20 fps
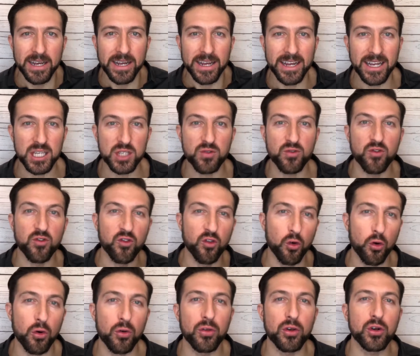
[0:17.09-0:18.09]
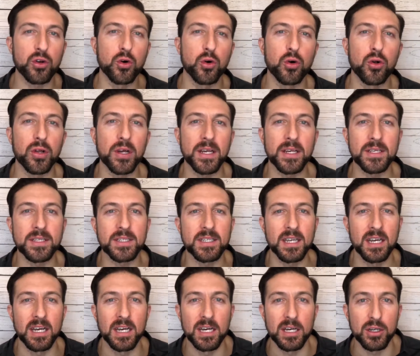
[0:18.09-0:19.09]
is for the
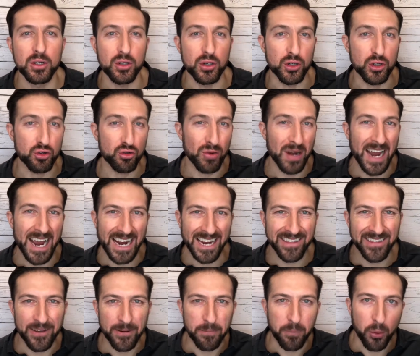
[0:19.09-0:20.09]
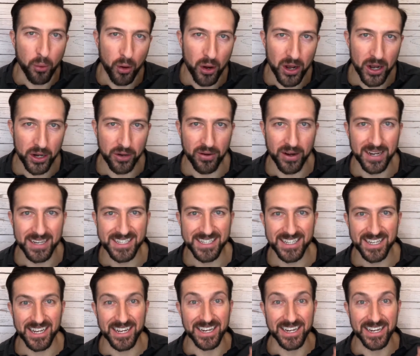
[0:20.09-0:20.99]
goalies to track their progress